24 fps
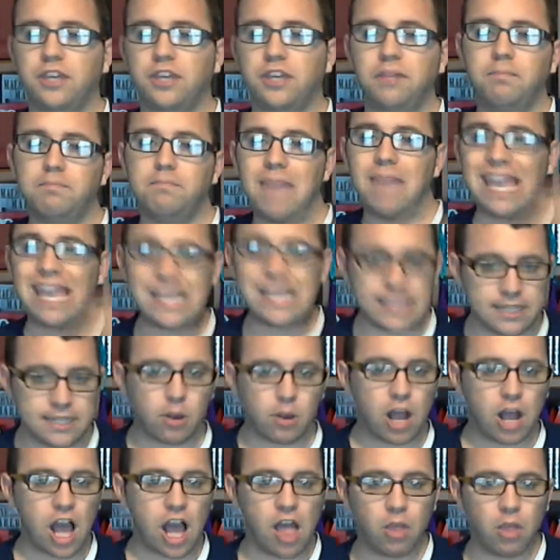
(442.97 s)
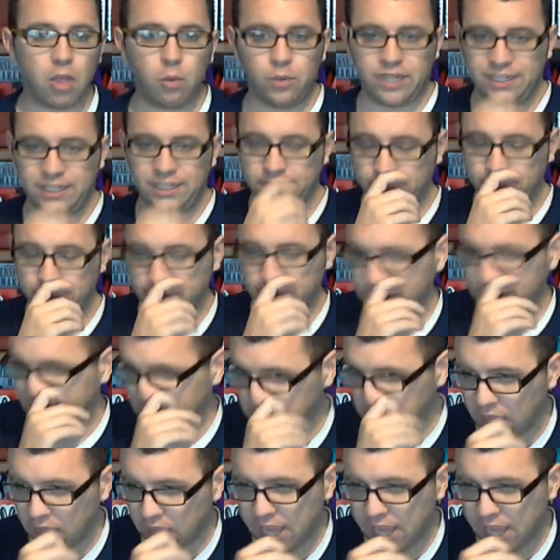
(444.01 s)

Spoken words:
can make into a Halloween theme,